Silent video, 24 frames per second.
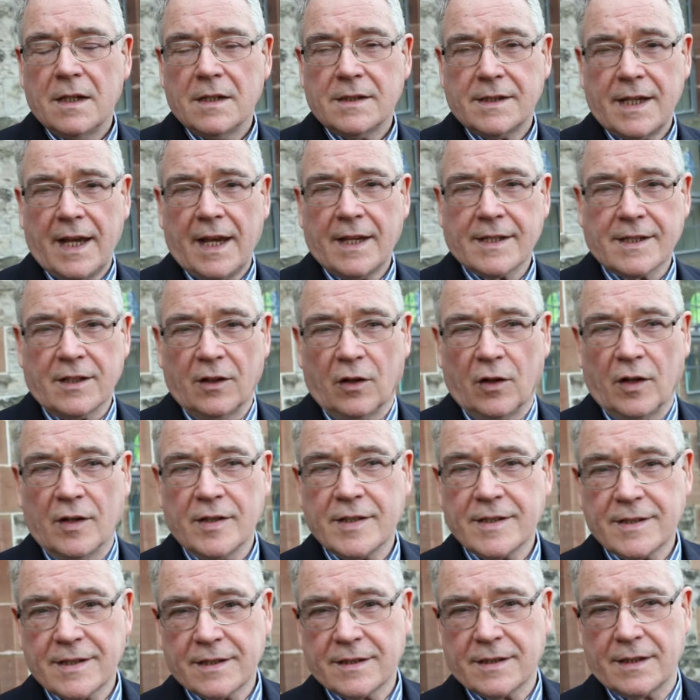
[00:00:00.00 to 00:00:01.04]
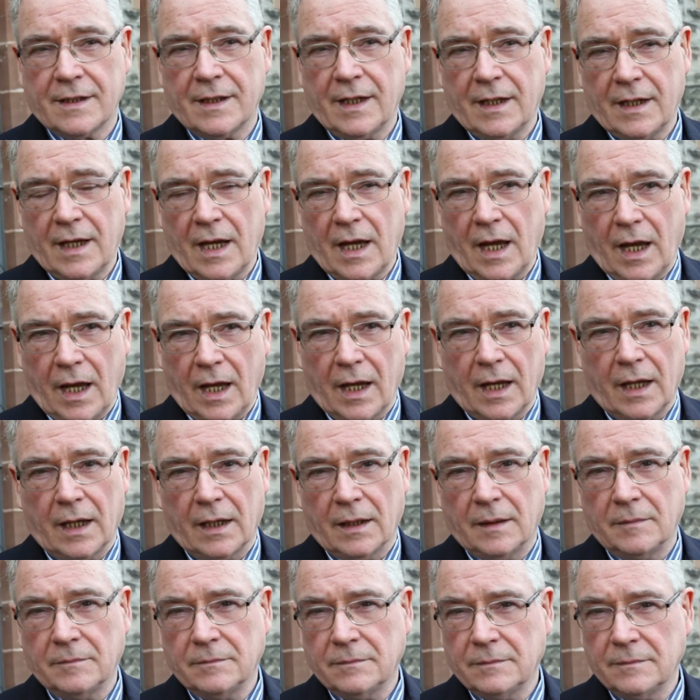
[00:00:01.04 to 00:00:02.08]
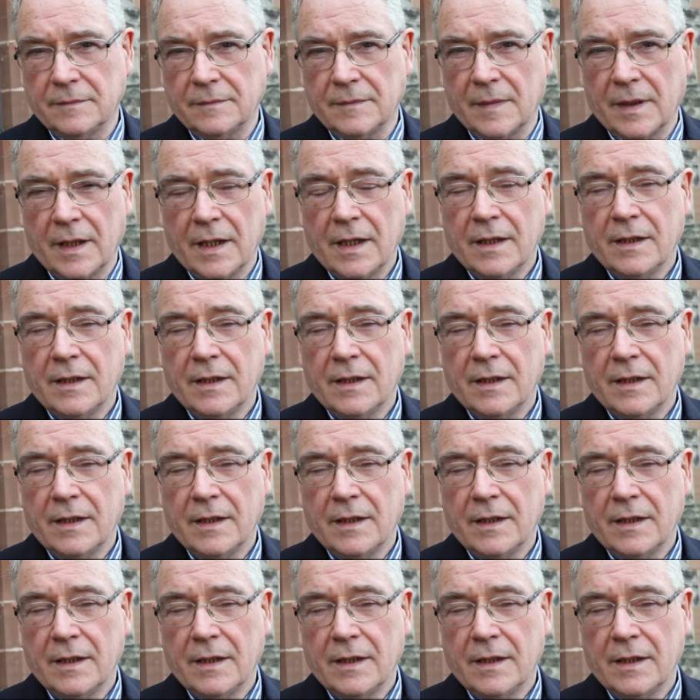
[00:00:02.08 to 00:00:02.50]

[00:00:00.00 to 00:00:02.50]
C.S. Lewis, um,